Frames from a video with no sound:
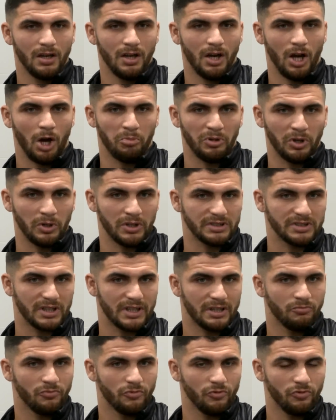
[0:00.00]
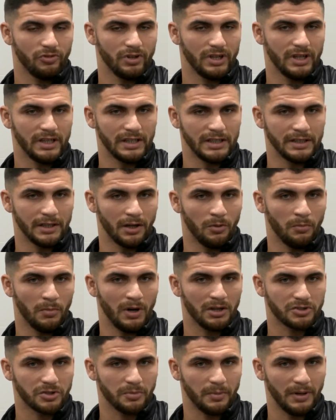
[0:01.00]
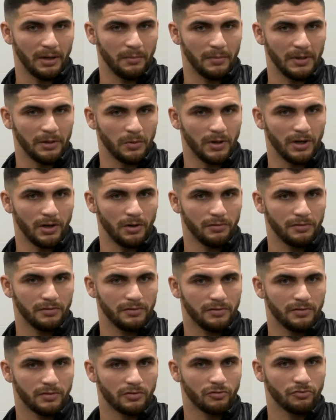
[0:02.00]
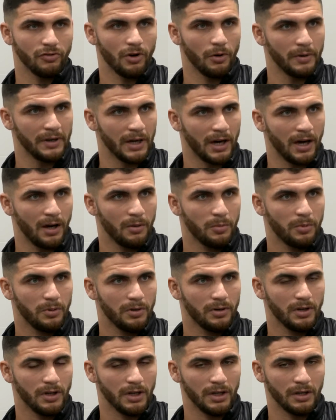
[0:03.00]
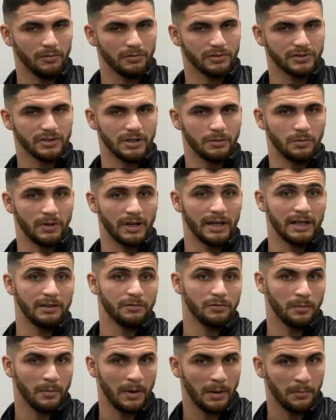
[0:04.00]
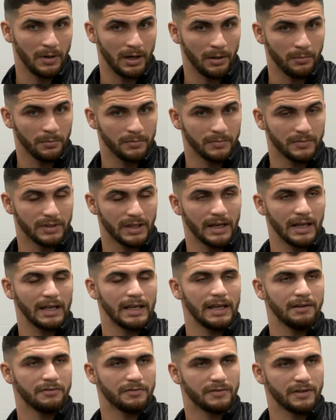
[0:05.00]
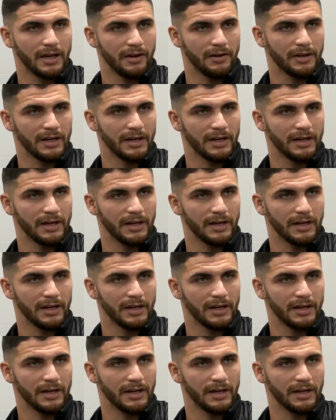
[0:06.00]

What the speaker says: I'll be honest, I didn't really know much about mental health growing up. And obviously when I lived with my mum, then I left there.